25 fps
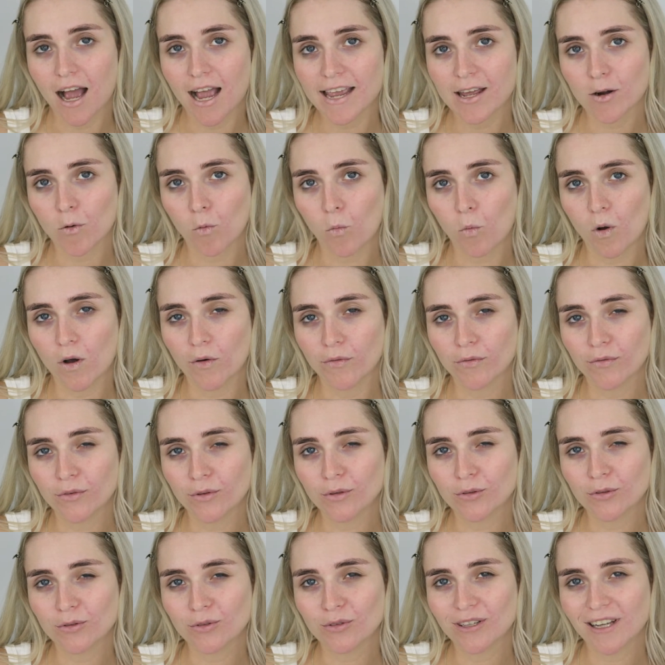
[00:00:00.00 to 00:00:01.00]
a
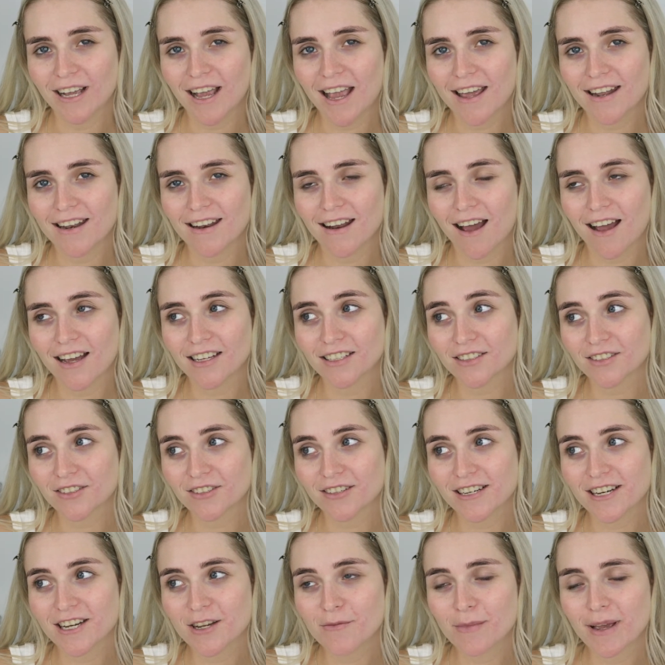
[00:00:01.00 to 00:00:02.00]
waffle and ice
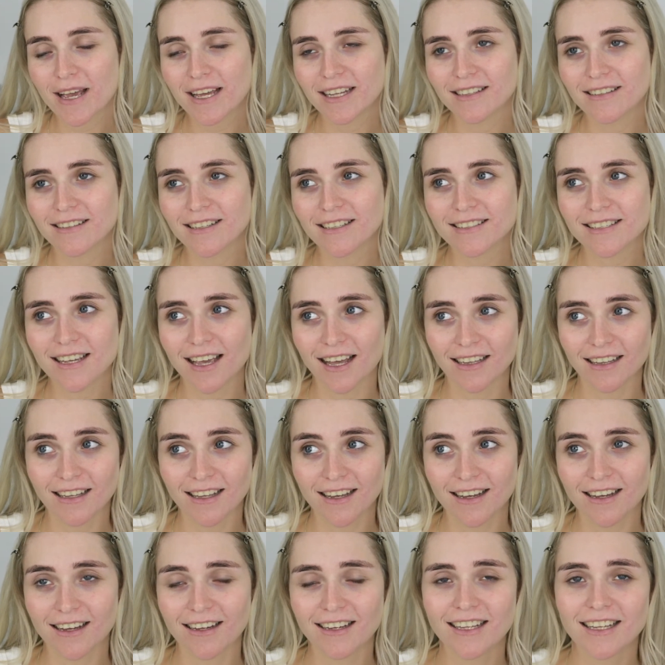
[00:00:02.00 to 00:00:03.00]
cream and
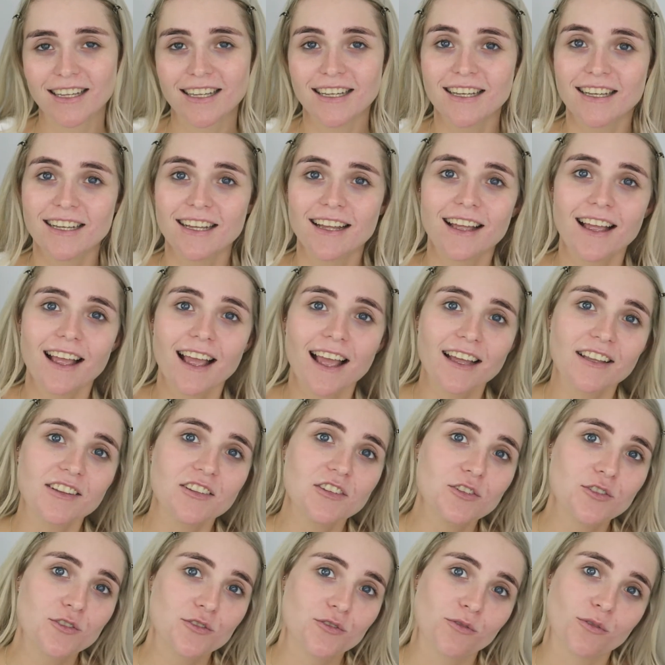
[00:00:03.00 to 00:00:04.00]
Nutella
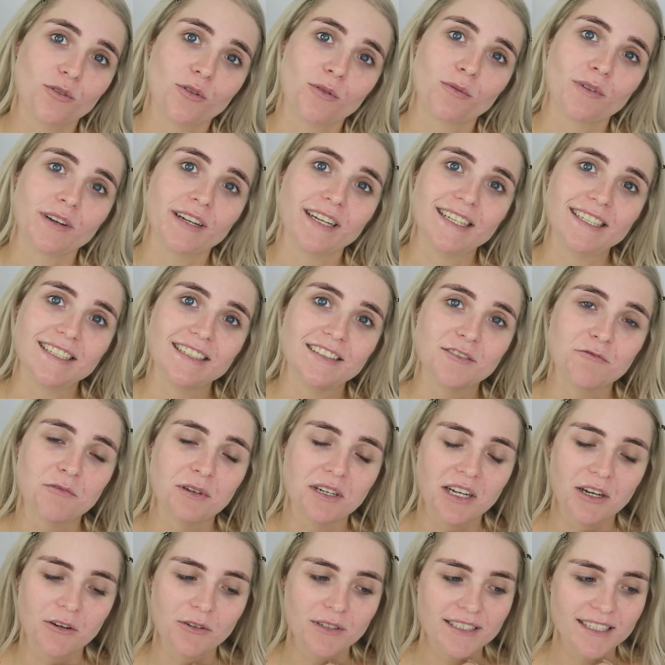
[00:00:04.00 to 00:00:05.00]
and strawberries
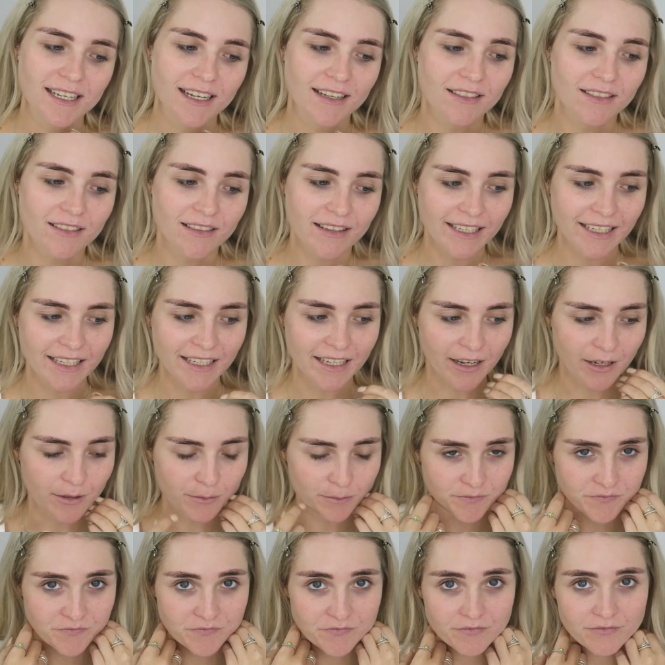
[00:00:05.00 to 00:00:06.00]
when I was at the
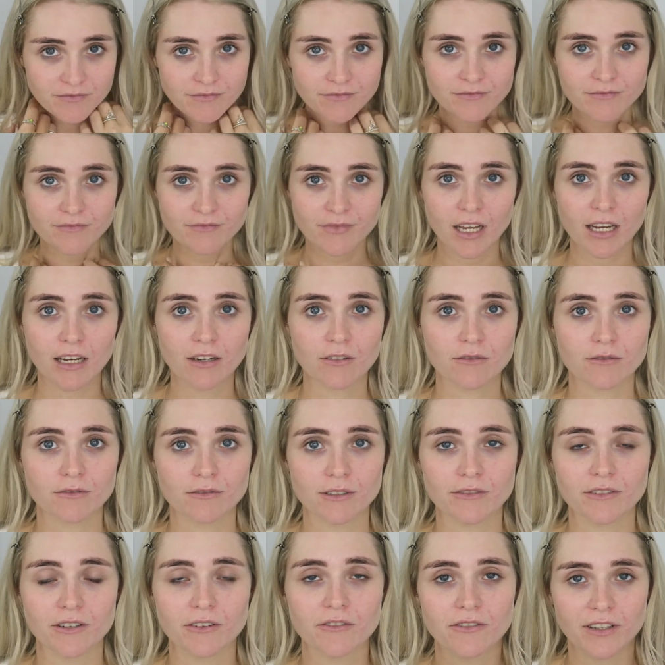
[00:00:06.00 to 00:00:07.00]

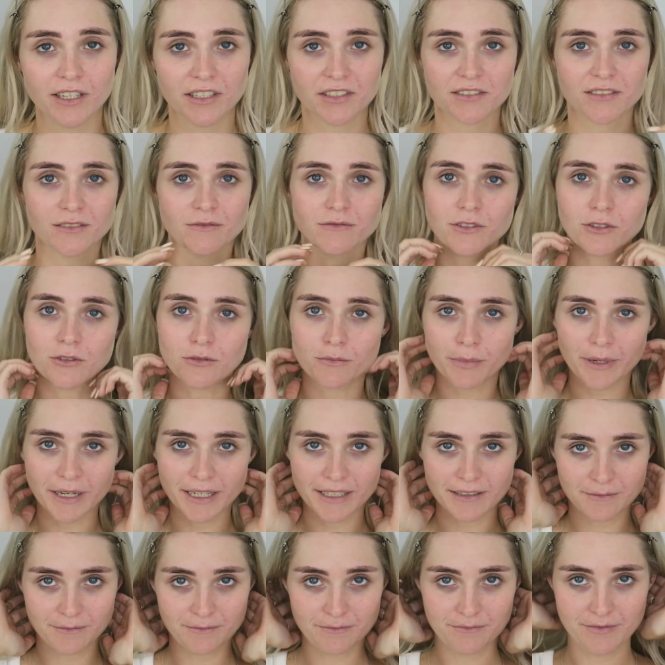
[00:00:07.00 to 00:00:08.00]
River Festival.
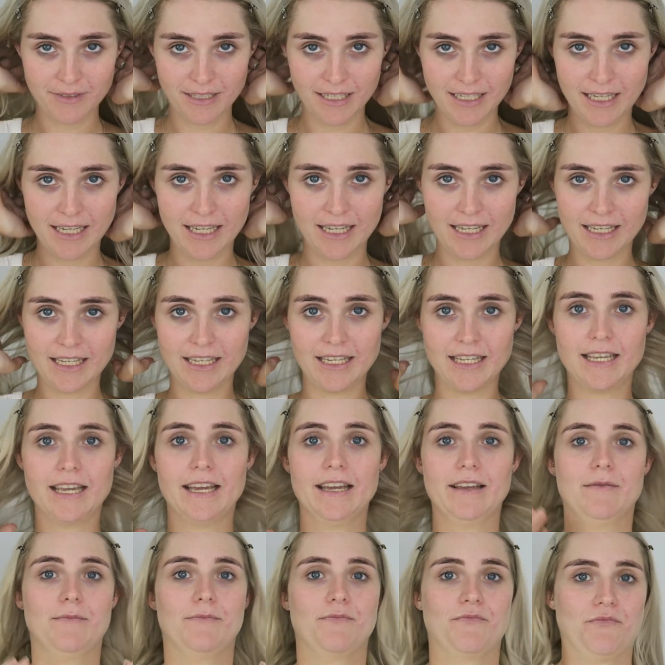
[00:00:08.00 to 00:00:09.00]
But
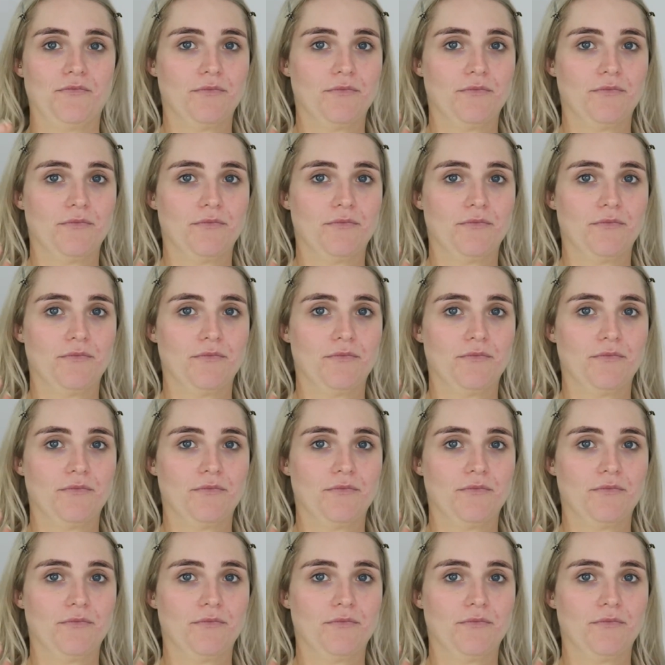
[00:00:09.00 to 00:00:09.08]
yeah,